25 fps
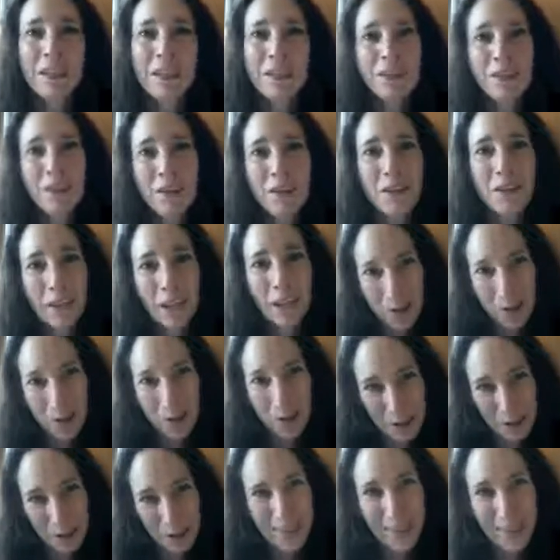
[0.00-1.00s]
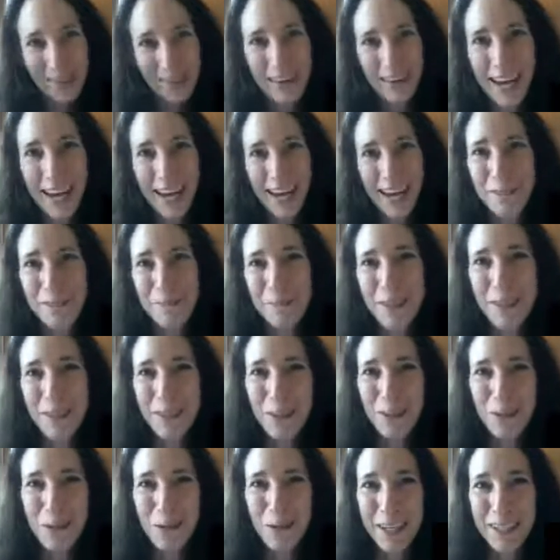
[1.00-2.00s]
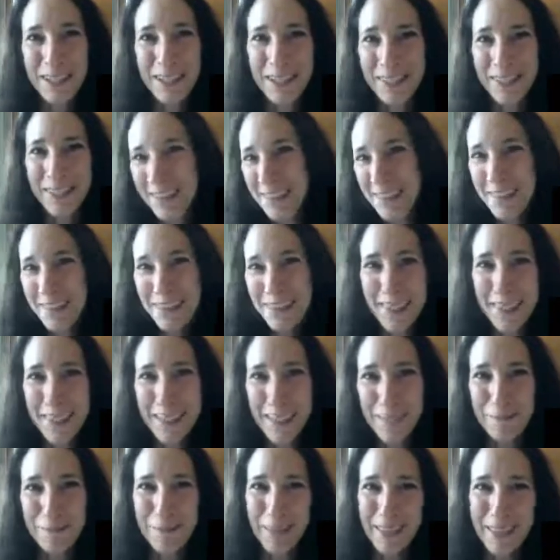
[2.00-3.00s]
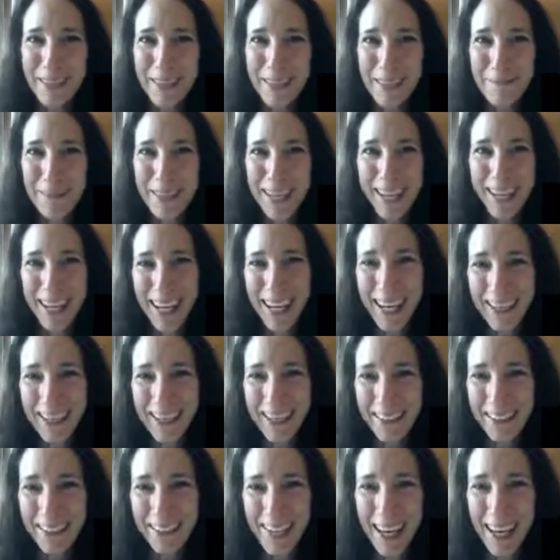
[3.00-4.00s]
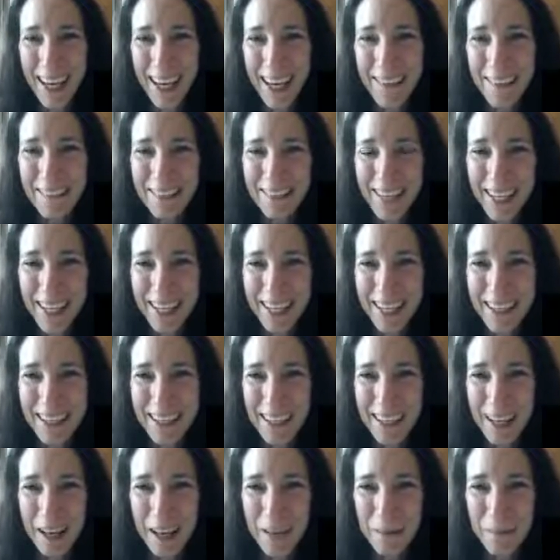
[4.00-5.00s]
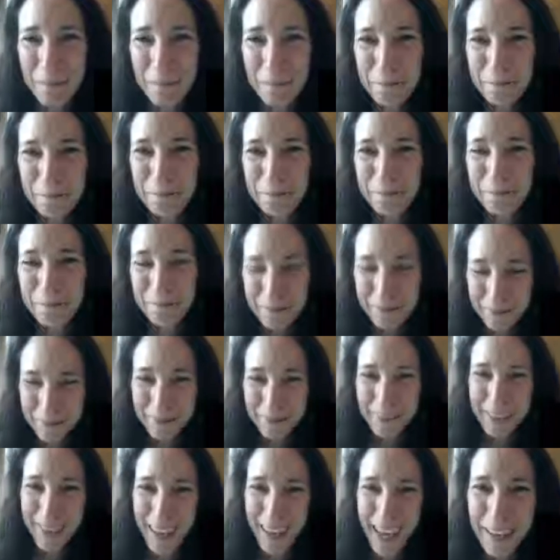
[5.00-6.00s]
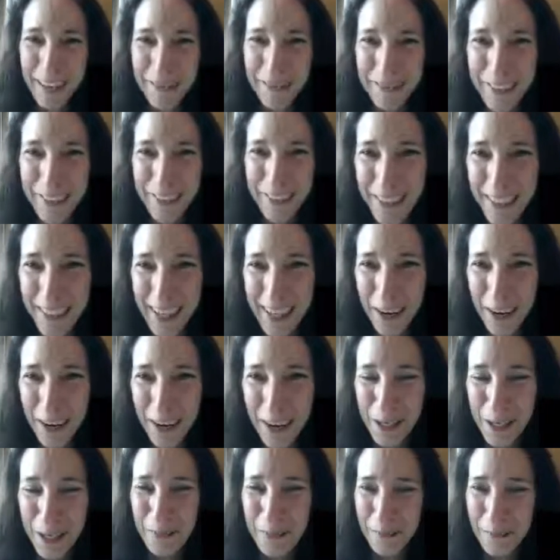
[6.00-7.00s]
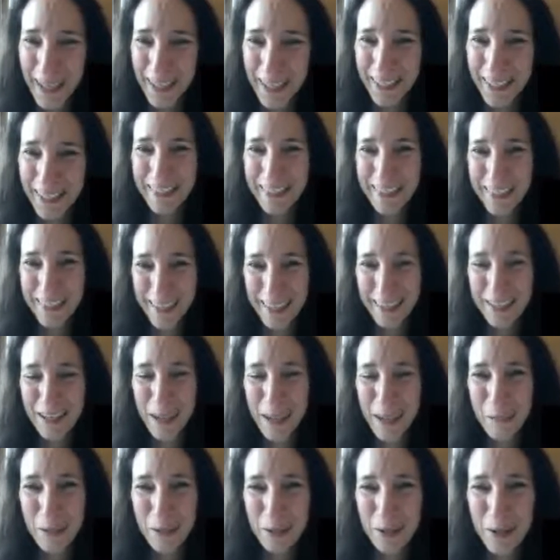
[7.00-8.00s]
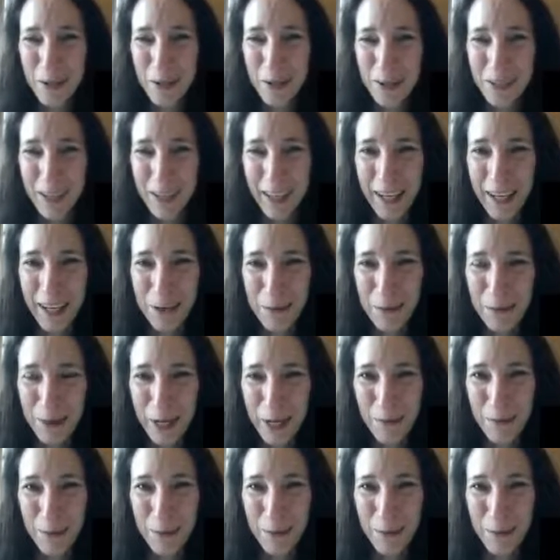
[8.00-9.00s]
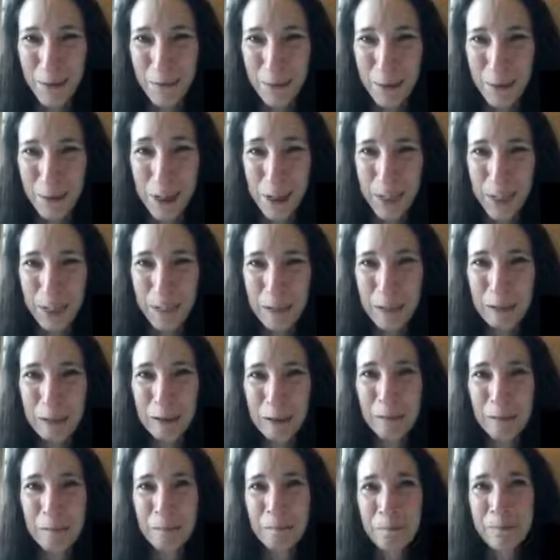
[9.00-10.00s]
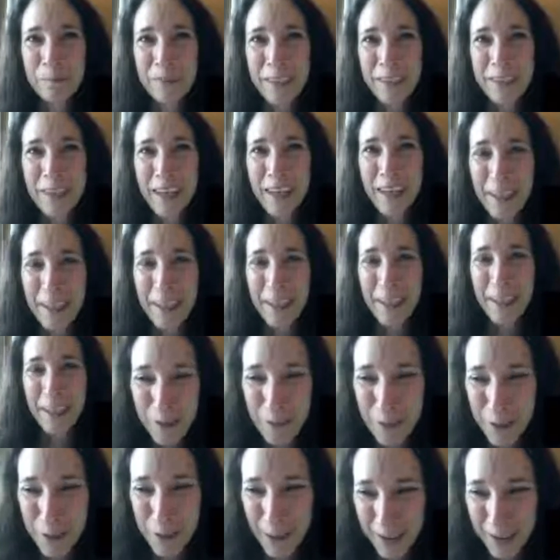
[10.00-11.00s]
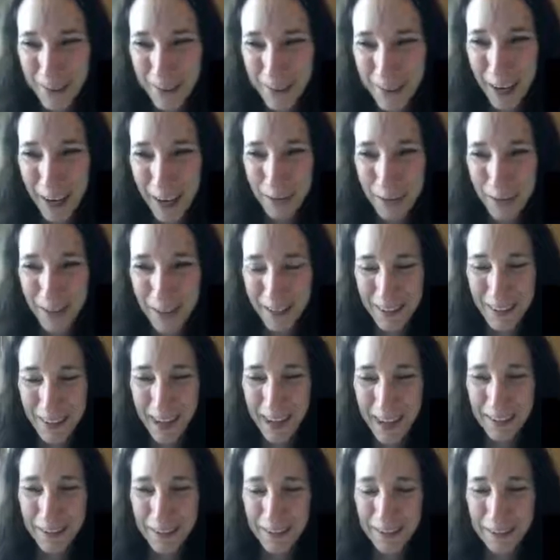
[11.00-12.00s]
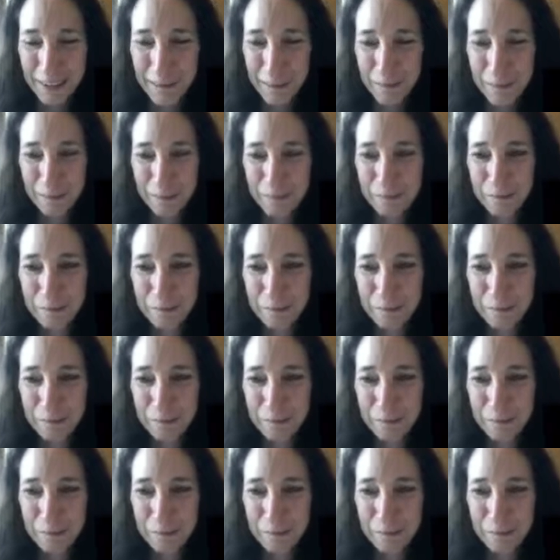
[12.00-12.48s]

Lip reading: So they would ask me this question, "You could give me some of that extra love," and I figured out what it meant. And then a couple of years later, when I wrote the book, that was the title.